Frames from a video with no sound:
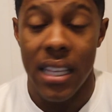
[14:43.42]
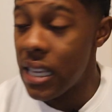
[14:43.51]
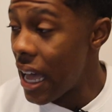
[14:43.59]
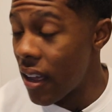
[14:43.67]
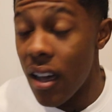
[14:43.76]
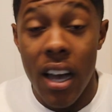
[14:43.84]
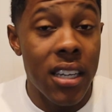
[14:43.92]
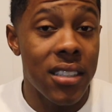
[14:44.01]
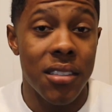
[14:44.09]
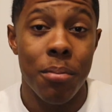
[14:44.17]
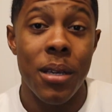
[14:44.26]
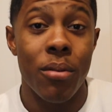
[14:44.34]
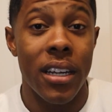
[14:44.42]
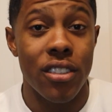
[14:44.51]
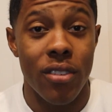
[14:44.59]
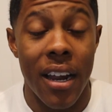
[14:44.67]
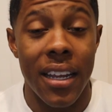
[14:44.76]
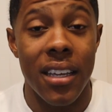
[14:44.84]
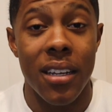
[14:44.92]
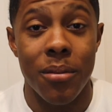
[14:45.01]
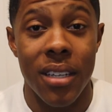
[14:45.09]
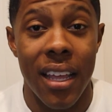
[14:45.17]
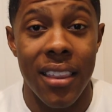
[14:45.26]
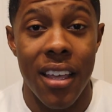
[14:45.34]
He got hundreds of people that's trying to get
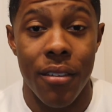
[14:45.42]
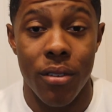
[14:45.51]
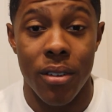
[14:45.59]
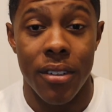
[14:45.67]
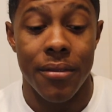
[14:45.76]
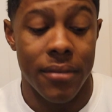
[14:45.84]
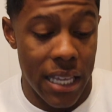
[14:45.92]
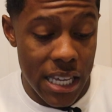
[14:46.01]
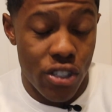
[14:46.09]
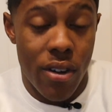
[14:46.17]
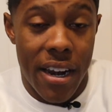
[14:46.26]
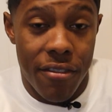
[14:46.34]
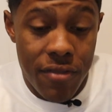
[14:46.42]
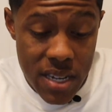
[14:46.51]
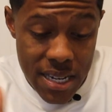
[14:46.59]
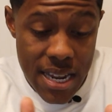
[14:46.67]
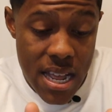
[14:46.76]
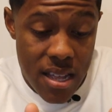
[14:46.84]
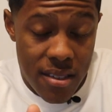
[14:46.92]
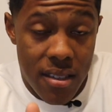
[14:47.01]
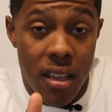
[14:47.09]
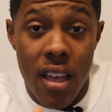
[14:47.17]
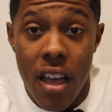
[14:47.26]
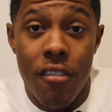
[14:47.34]
up to that level, and he trying to fit it down
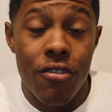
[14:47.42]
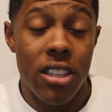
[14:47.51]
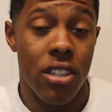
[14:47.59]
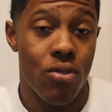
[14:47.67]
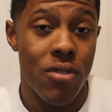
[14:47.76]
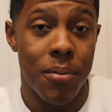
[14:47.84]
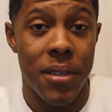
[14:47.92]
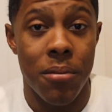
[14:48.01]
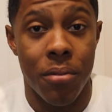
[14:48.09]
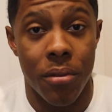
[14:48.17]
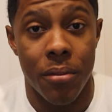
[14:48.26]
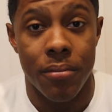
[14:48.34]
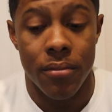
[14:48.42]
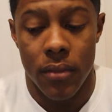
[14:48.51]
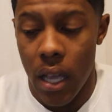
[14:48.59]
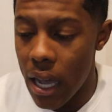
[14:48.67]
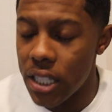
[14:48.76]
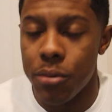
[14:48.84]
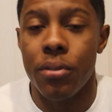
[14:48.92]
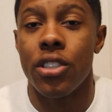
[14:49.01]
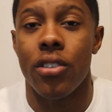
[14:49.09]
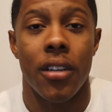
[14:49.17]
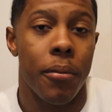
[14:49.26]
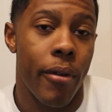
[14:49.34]
to 53 people. I just
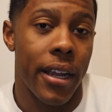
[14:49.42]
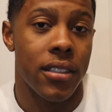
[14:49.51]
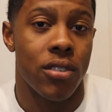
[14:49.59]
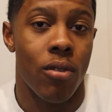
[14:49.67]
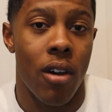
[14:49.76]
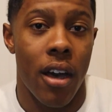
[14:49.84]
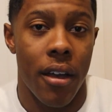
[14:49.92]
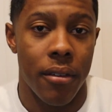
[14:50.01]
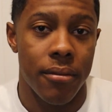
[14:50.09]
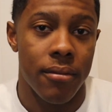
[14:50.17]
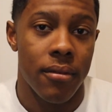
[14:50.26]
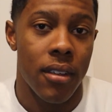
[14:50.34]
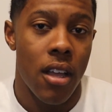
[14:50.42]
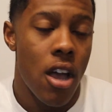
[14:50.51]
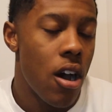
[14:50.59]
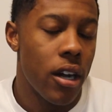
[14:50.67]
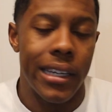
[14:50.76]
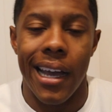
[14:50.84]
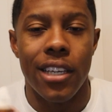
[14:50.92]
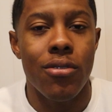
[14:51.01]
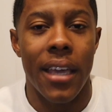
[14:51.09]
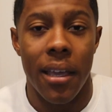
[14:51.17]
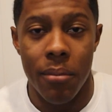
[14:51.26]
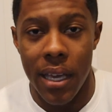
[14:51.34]
put you on the practice squad. Oh, now nah,
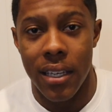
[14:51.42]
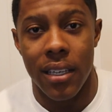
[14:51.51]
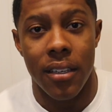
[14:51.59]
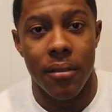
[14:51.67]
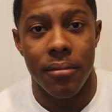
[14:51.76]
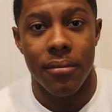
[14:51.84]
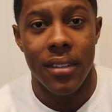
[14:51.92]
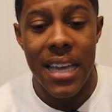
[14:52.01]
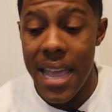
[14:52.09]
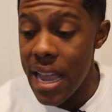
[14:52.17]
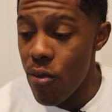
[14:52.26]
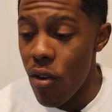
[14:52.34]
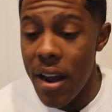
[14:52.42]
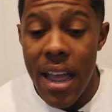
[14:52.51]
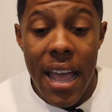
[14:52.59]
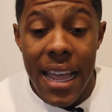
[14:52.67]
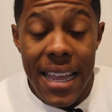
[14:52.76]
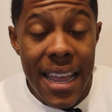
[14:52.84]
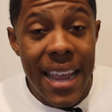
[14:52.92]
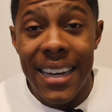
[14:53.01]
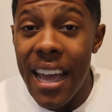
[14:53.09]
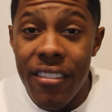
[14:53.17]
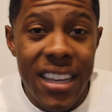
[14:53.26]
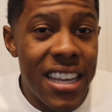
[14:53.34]
you can't make it. He ain't work. He
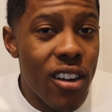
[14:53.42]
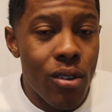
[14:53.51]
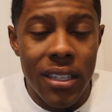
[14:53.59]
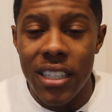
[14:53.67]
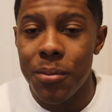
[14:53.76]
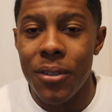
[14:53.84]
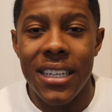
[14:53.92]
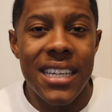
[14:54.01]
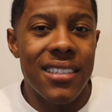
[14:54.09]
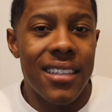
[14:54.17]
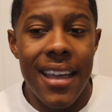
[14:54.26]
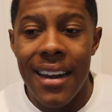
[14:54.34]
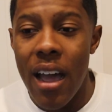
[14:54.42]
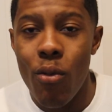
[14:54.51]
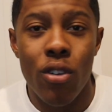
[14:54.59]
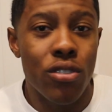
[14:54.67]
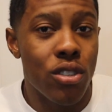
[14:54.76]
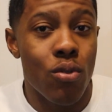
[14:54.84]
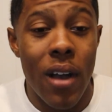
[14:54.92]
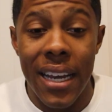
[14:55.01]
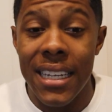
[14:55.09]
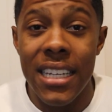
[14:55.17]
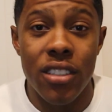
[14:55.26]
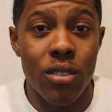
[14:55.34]
ain't never in no desperate need saying, "I want you,
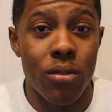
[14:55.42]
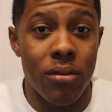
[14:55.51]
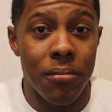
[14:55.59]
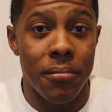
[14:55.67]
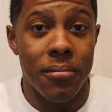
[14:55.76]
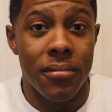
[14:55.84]
I need you."